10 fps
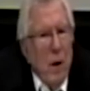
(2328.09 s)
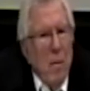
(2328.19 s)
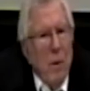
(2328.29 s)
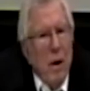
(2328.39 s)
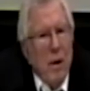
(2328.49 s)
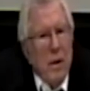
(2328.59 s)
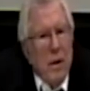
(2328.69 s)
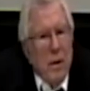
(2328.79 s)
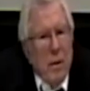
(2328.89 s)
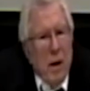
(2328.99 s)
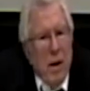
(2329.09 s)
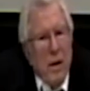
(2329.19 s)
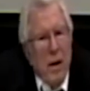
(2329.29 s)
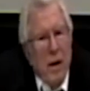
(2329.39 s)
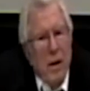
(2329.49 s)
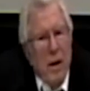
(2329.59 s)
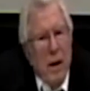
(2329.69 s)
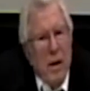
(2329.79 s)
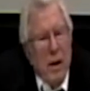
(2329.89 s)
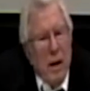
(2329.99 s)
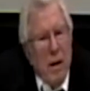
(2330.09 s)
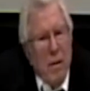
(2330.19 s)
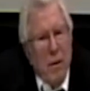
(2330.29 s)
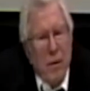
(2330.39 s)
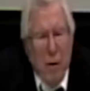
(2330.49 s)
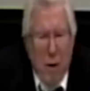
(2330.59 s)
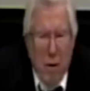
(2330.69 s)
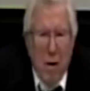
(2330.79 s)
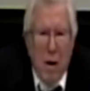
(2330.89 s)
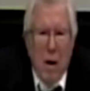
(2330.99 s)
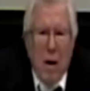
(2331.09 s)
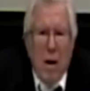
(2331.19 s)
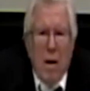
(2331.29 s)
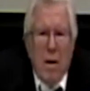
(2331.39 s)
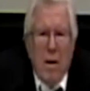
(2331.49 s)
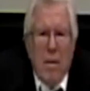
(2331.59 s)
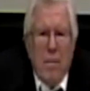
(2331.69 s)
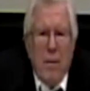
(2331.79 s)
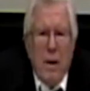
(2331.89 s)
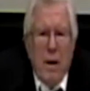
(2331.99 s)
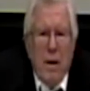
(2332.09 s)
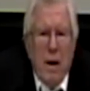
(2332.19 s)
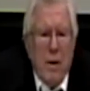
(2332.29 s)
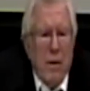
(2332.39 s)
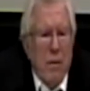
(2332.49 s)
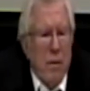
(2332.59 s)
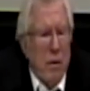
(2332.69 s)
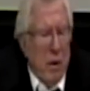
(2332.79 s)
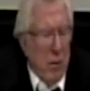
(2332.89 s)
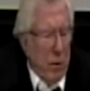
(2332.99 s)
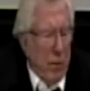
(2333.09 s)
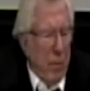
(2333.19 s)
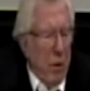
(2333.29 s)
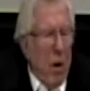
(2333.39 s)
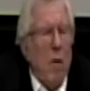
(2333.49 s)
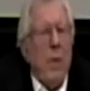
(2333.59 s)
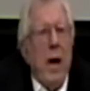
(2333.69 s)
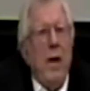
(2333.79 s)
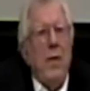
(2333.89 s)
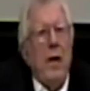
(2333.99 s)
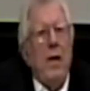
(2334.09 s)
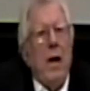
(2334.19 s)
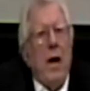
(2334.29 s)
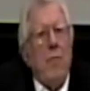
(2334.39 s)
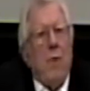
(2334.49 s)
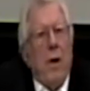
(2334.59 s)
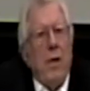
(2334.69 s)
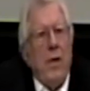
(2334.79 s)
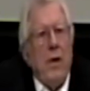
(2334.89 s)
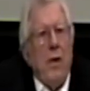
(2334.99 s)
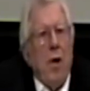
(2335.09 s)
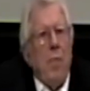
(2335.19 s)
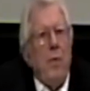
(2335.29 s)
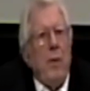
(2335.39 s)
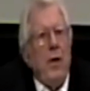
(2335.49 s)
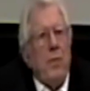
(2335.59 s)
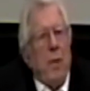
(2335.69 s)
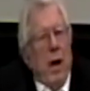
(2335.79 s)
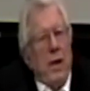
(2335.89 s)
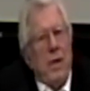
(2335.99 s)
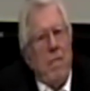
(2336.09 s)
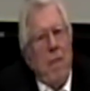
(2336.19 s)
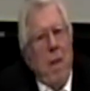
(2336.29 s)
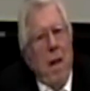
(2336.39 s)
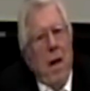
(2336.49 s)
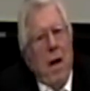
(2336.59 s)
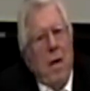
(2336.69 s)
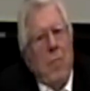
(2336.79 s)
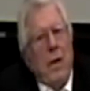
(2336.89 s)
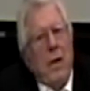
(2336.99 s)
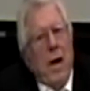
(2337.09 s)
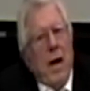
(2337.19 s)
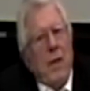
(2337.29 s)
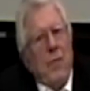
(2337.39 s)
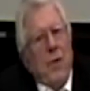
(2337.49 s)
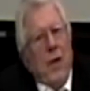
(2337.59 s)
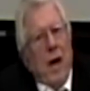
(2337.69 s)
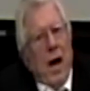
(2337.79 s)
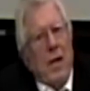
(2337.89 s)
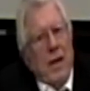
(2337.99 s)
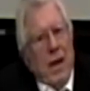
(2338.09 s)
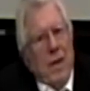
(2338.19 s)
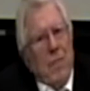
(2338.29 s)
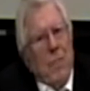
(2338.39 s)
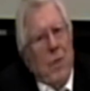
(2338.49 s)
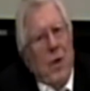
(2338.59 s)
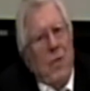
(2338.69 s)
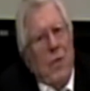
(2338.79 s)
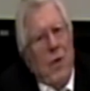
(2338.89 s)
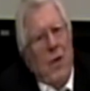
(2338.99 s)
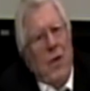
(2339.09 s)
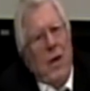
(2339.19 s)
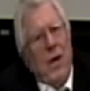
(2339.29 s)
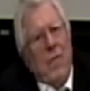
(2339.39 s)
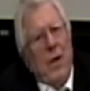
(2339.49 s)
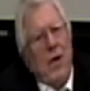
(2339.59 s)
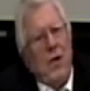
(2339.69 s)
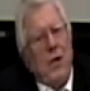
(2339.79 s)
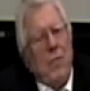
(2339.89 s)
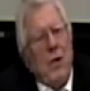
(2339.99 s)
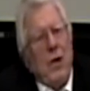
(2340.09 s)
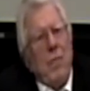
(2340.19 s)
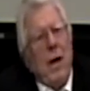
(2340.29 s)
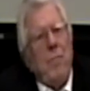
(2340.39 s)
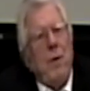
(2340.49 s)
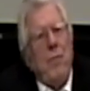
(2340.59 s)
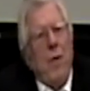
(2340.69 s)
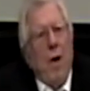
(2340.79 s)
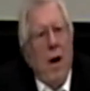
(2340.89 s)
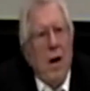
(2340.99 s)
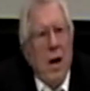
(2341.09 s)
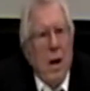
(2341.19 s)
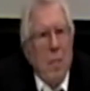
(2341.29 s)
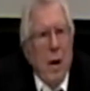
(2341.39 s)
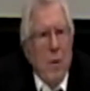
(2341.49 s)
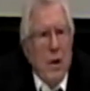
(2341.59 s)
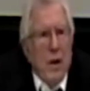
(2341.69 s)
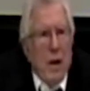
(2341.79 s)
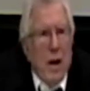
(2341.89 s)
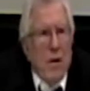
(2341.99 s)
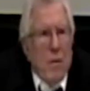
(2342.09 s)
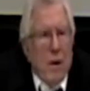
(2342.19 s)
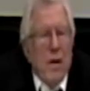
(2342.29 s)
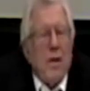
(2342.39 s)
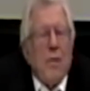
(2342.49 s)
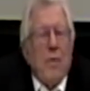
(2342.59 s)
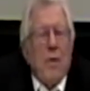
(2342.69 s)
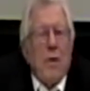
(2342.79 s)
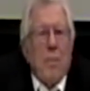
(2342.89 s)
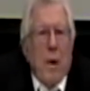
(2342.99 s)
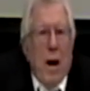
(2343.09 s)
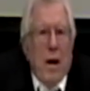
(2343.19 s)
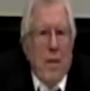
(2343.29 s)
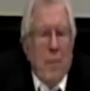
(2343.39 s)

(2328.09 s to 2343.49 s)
But in 1918 or so, um, he got the news, news from Norway that he had won the Nobel Peace Prize, but not for the gassing, but for the invention which he made before, by which he increased the food supply.